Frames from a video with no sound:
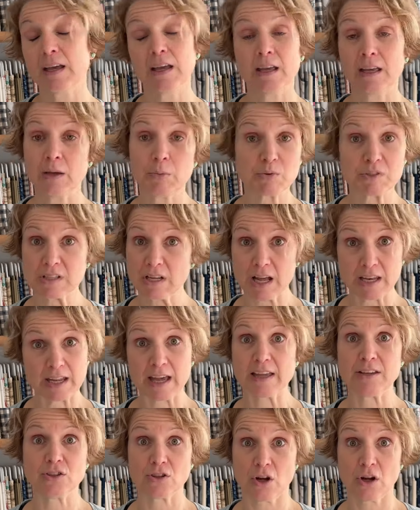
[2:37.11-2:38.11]
It was not
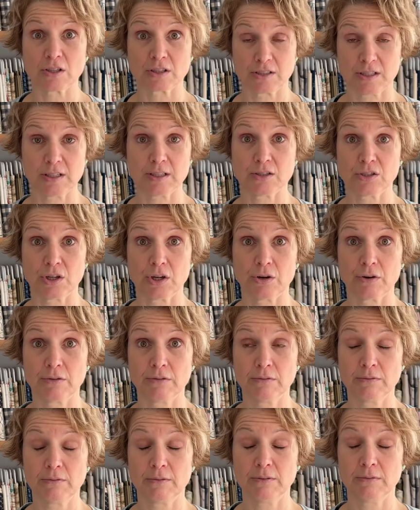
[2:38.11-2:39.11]
hedgehogs this year.
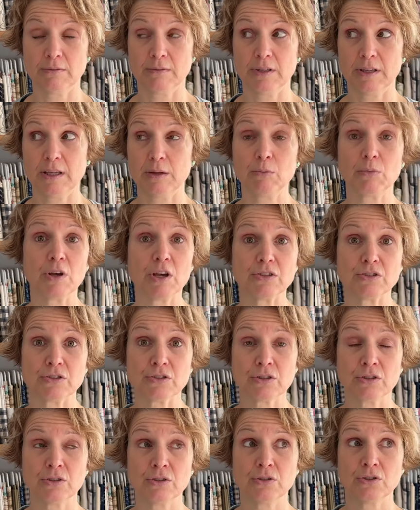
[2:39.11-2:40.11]
It was
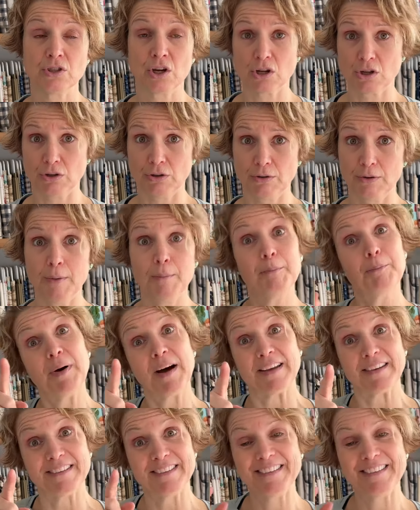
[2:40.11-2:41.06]
jungle. But